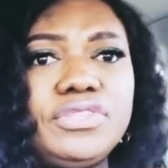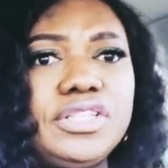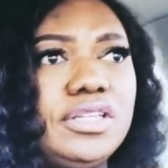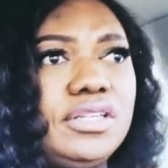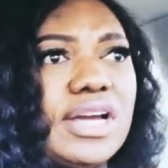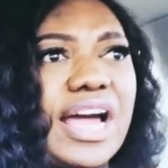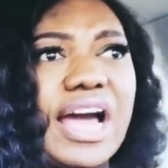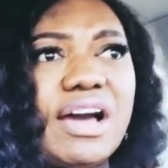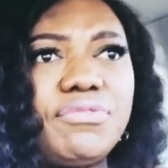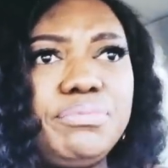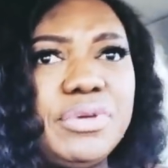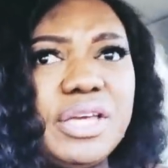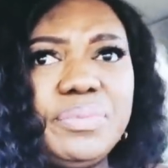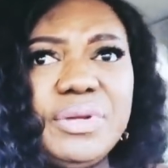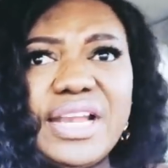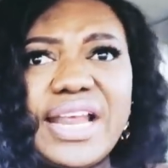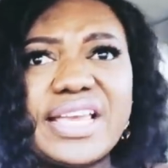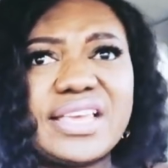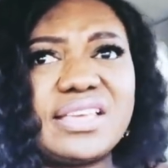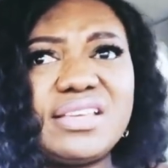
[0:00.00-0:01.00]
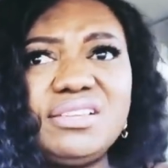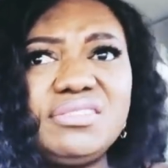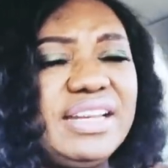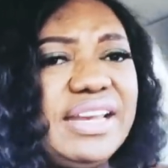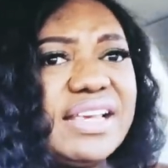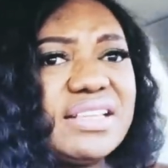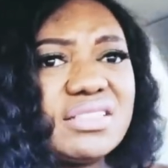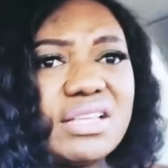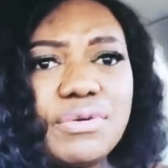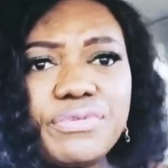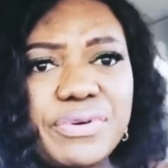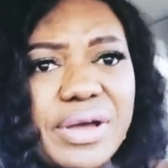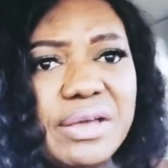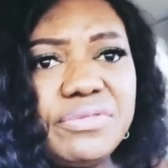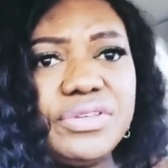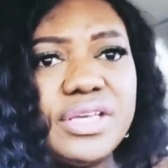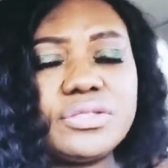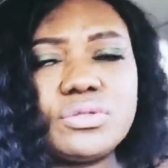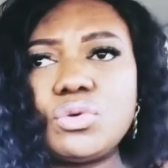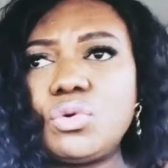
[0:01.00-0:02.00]
They have maybe like less than 5
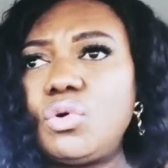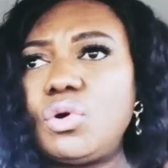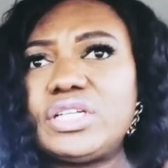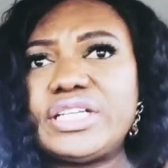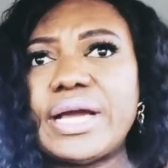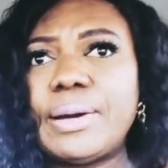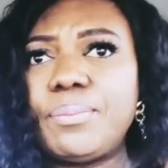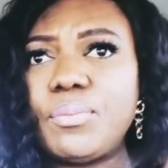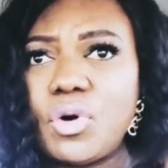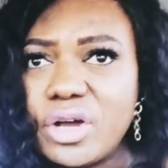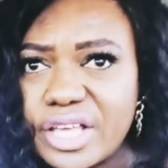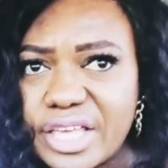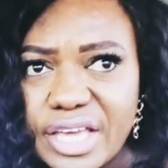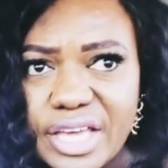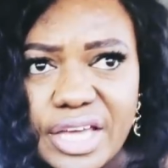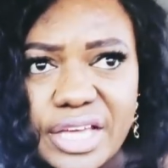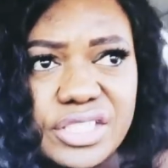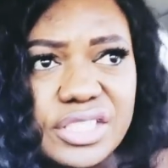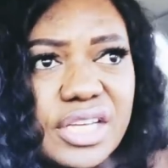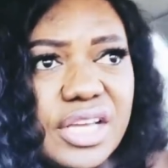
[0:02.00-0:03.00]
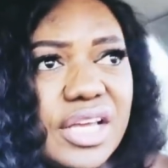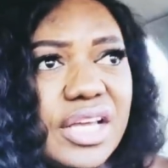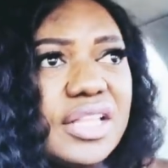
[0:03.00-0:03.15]
years to go on their mortgage.